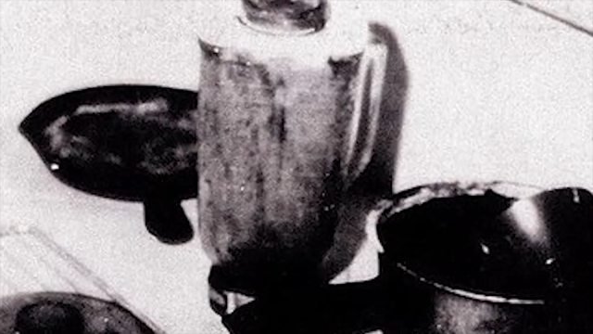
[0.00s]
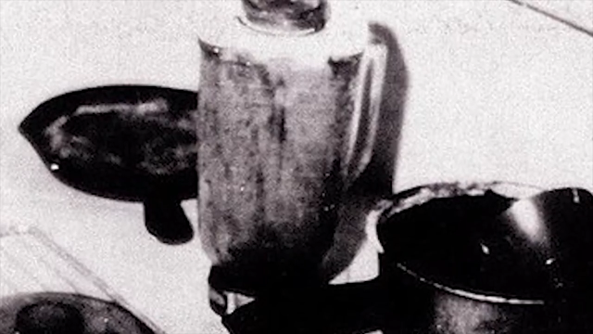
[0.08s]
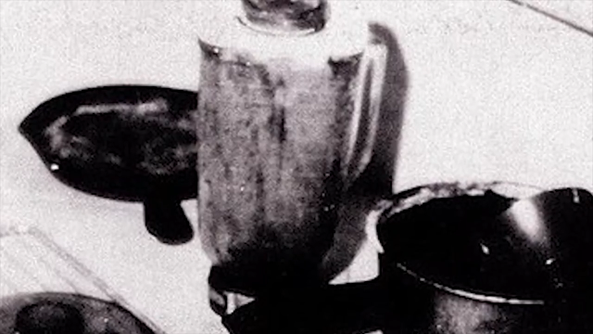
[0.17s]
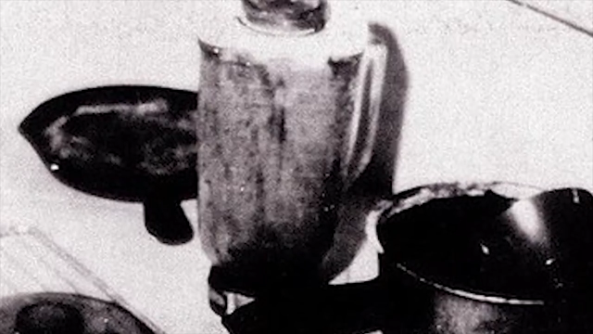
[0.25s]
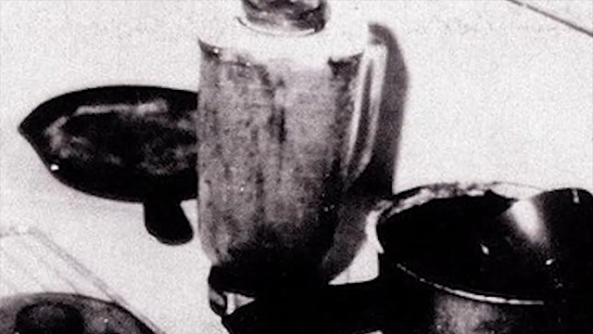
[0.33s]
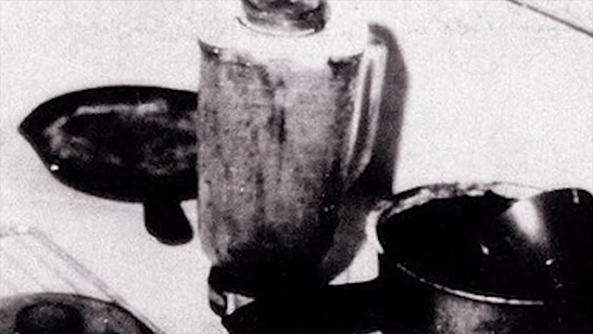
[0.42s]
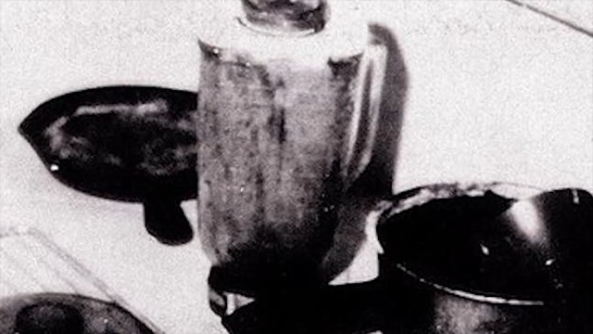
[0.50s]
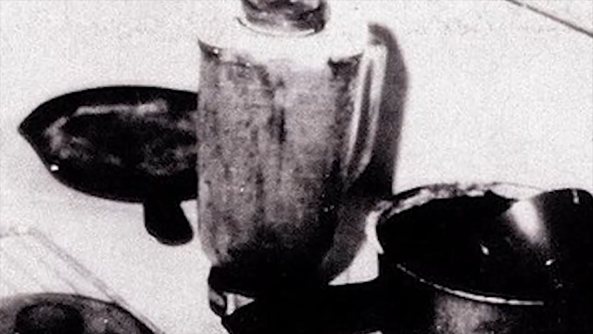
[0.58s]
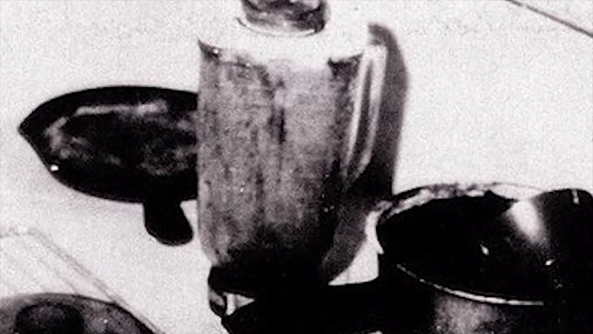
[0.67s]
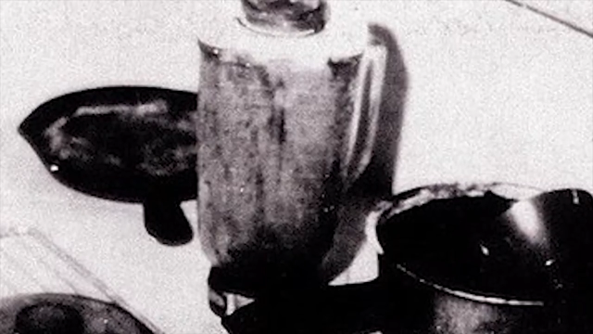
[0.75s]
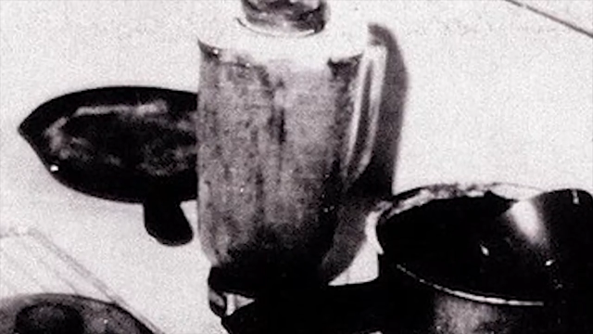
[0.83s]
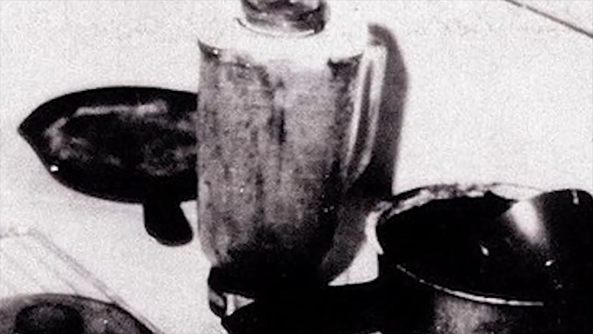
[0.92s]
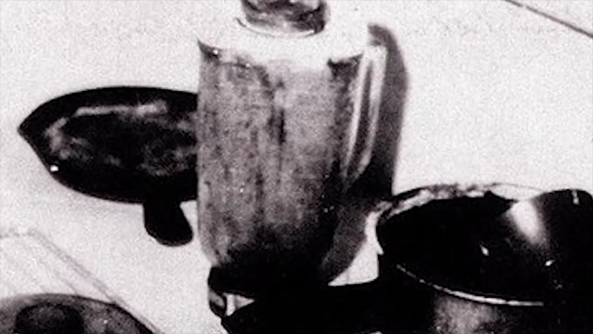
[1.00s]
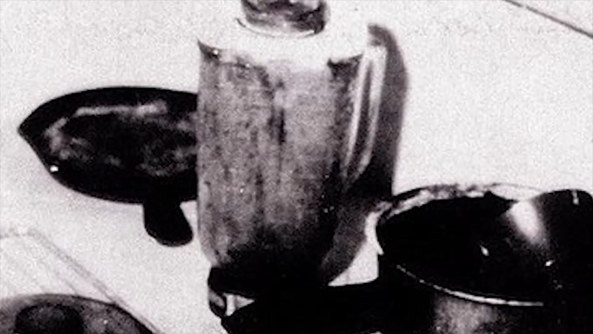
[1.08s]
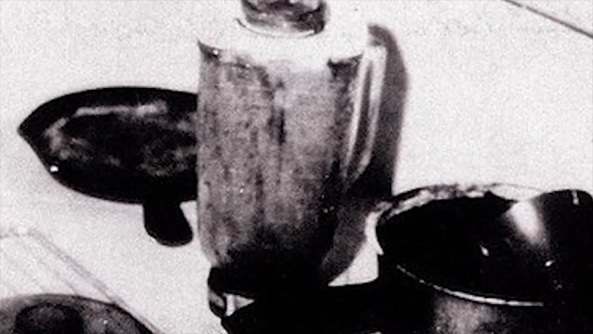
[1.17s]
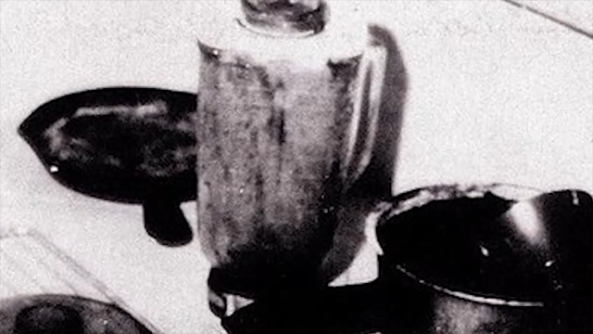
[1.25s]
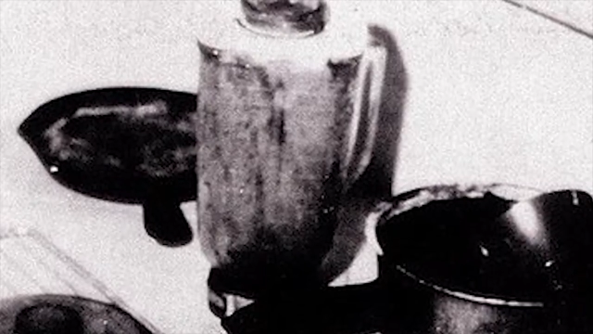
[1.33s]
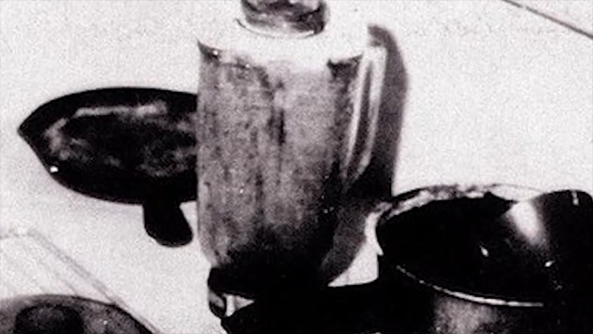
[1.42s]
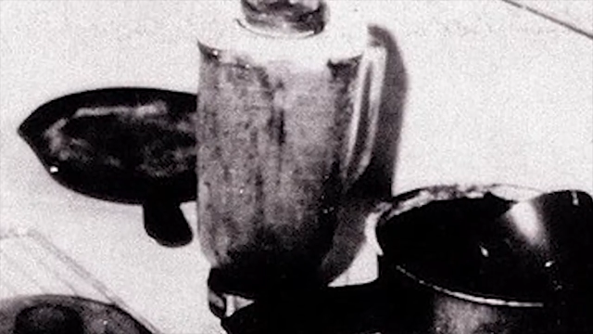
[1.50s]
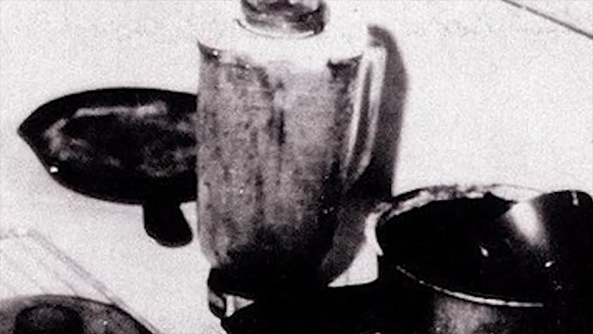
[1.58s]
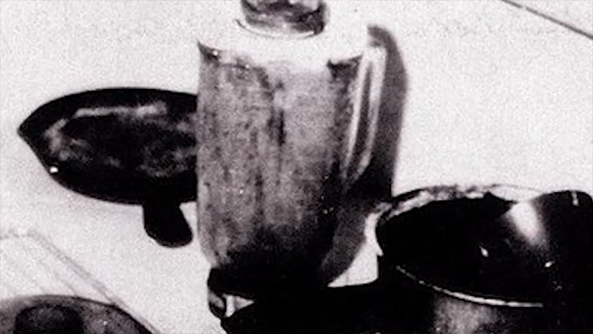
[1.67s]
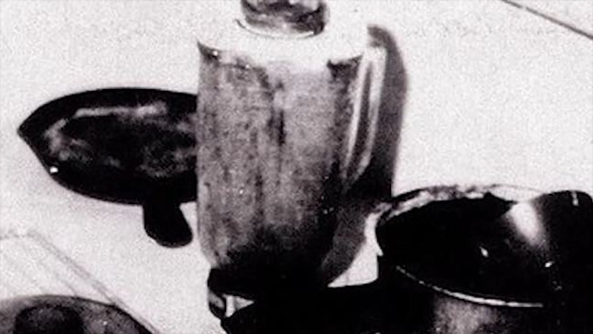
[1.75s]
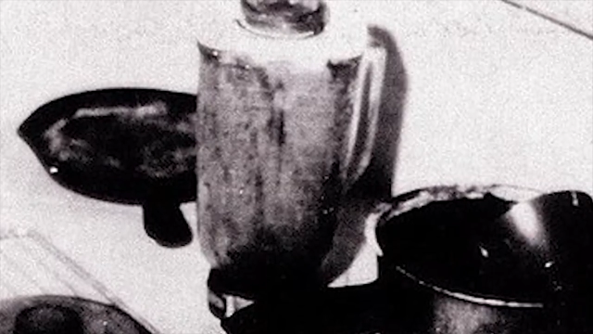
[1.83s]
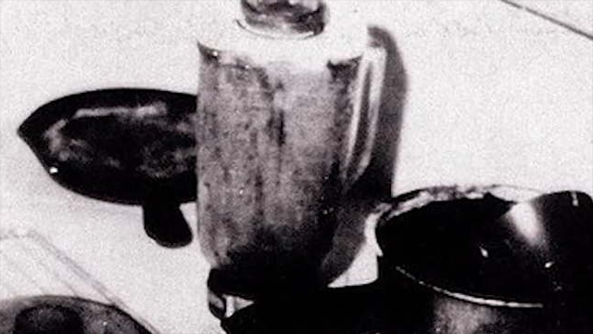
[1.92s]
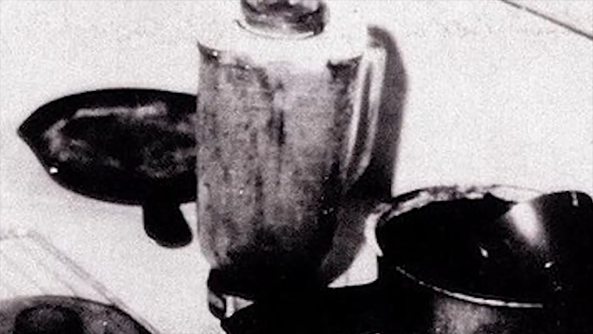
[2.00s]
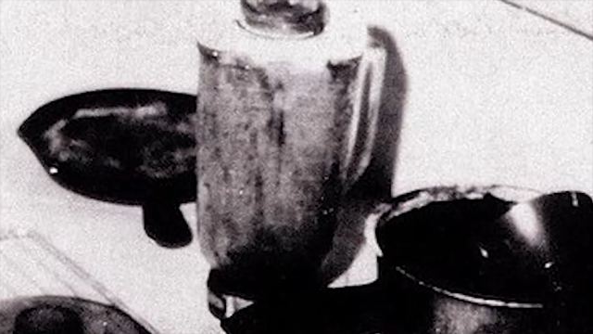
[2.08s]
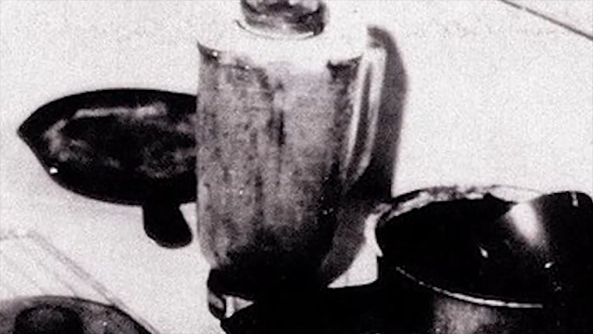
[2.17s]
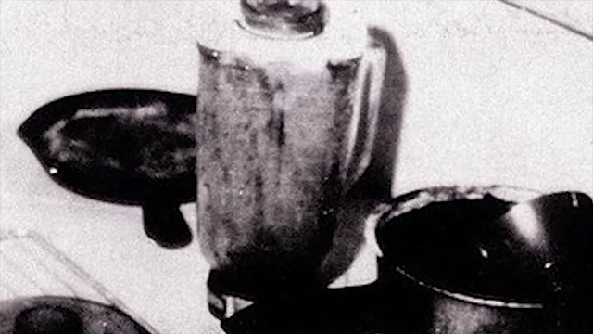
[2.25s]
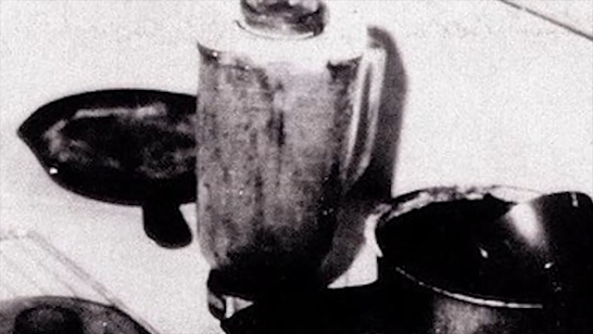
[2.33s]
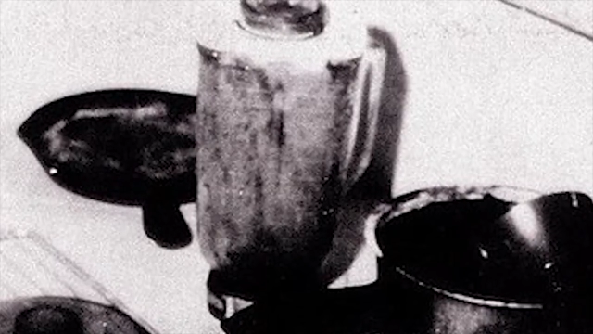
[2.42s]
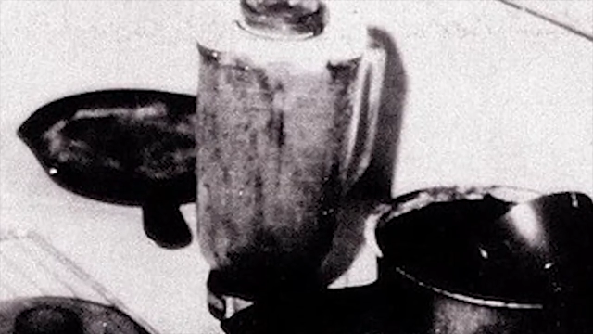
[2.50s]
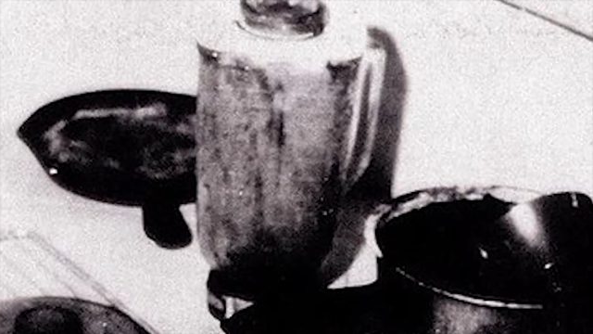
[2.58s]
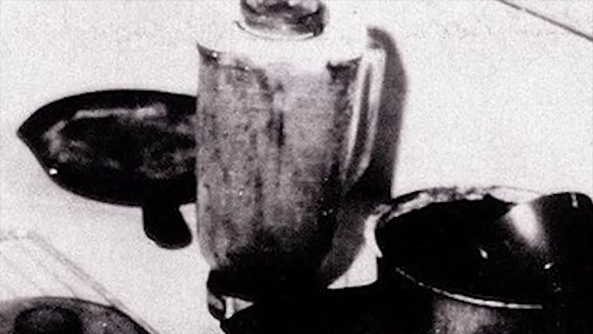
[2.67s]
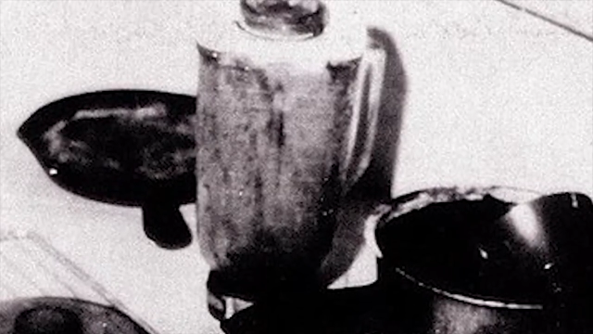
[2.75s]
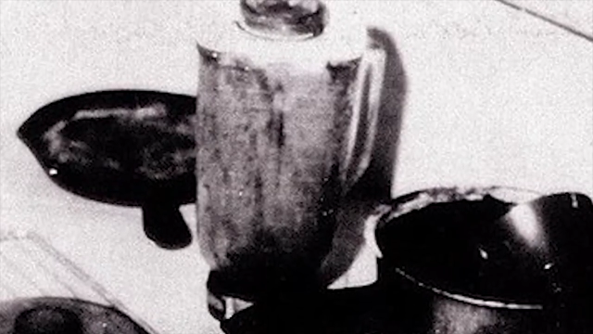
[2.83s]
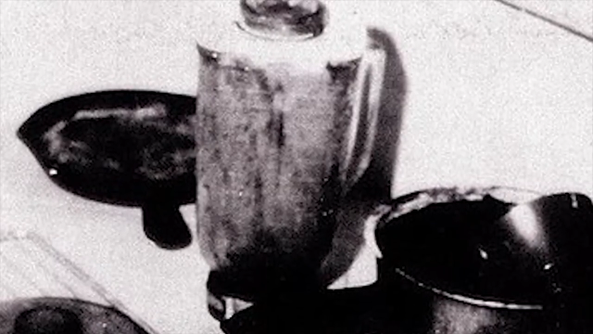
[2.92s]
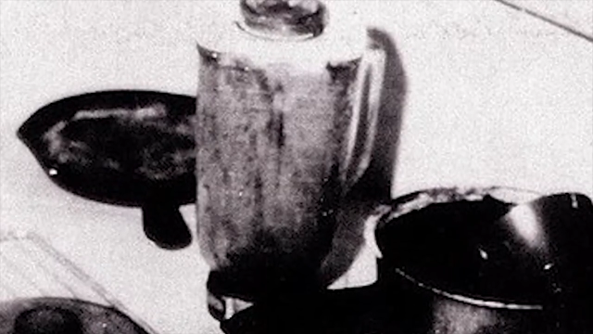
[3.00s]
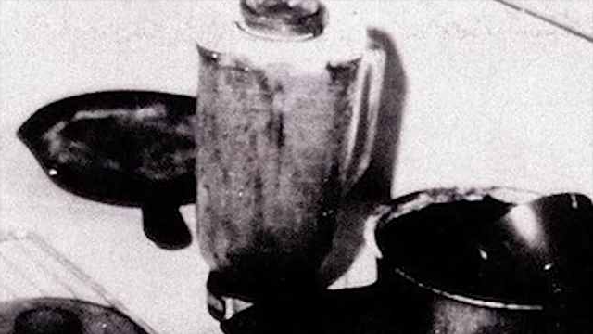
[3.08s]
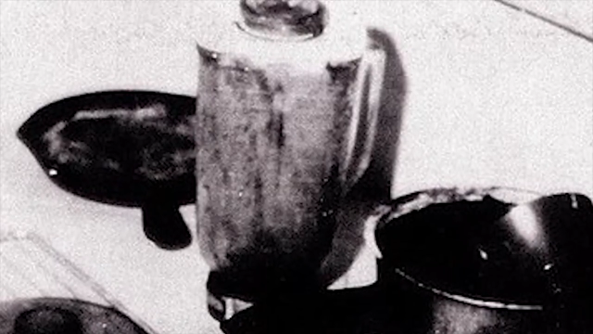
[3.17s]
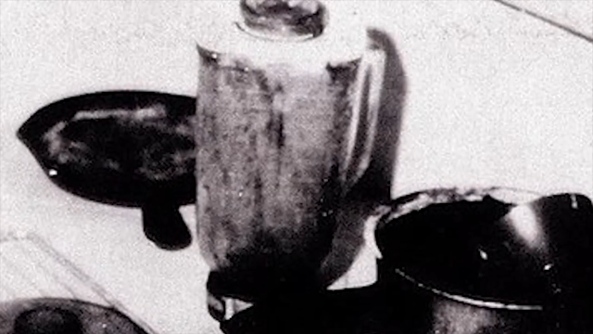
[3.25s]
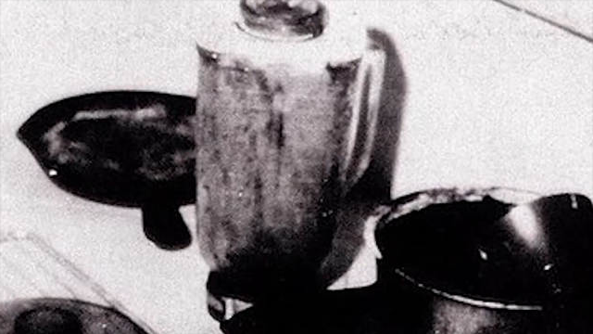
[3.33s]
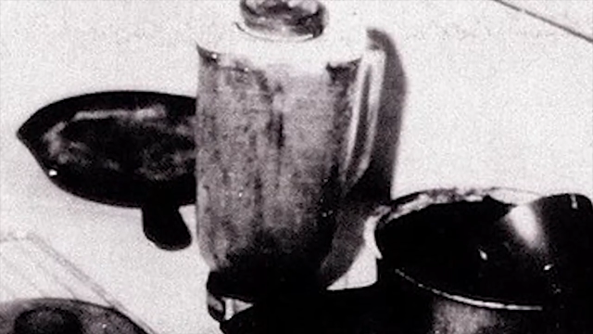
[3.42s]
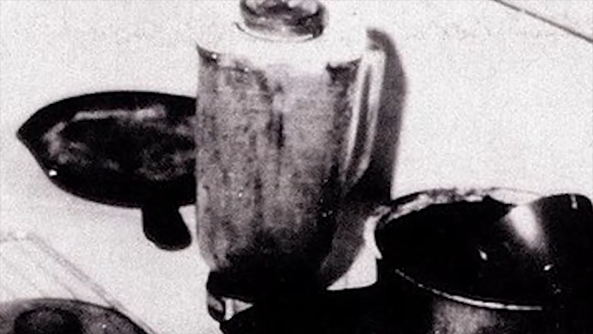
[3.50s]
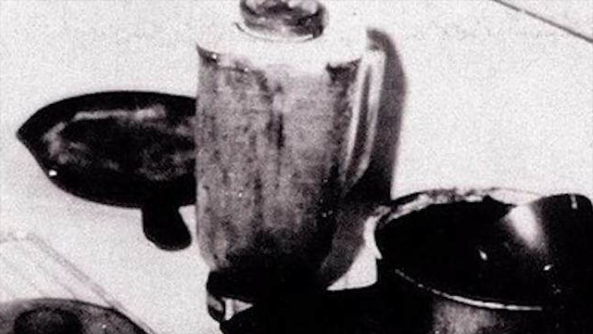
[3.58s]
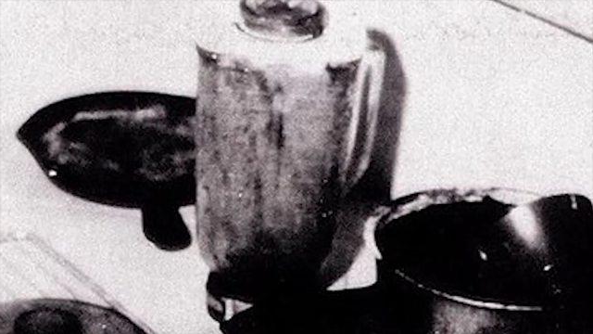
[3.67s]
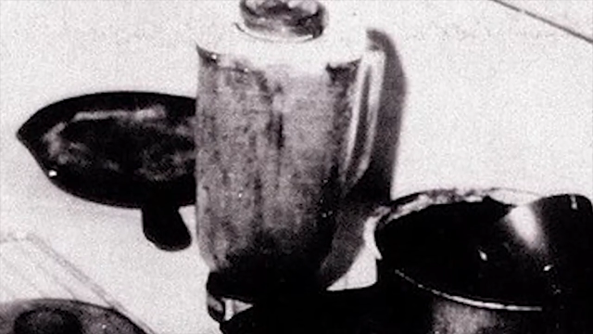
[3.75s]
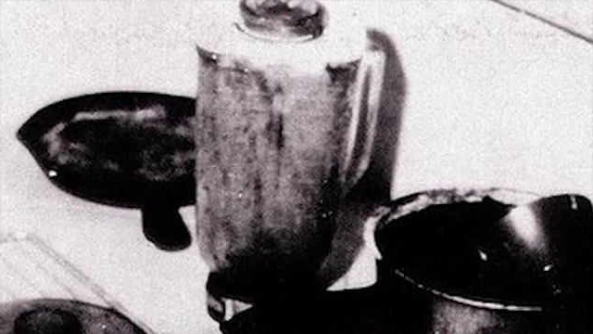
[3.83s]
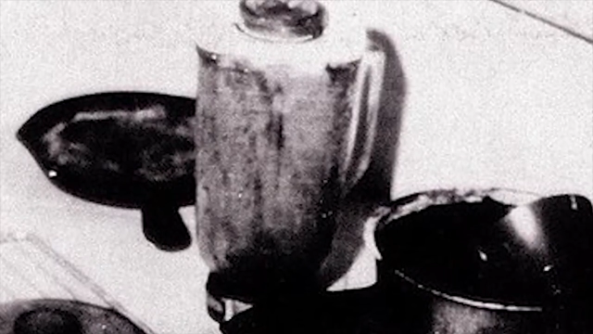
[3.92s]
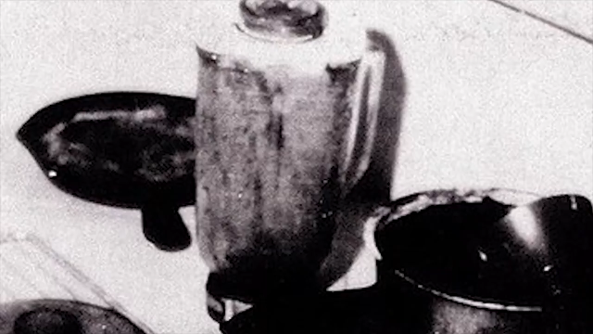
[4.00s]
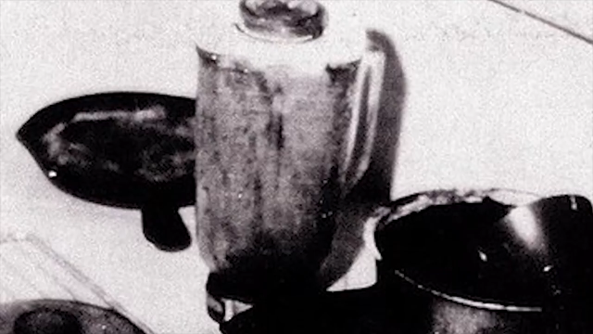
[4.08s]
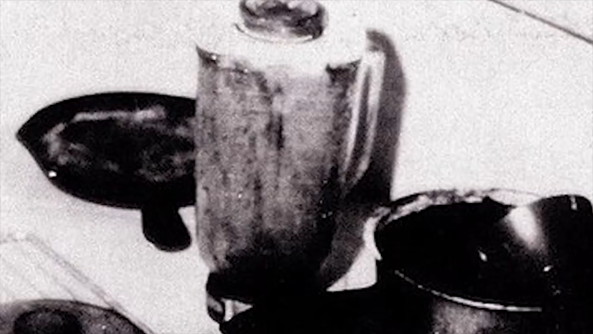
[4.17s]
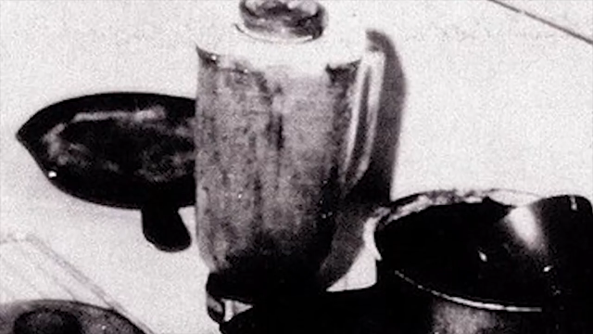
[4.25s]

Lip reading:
Nobody's mouth can be seen.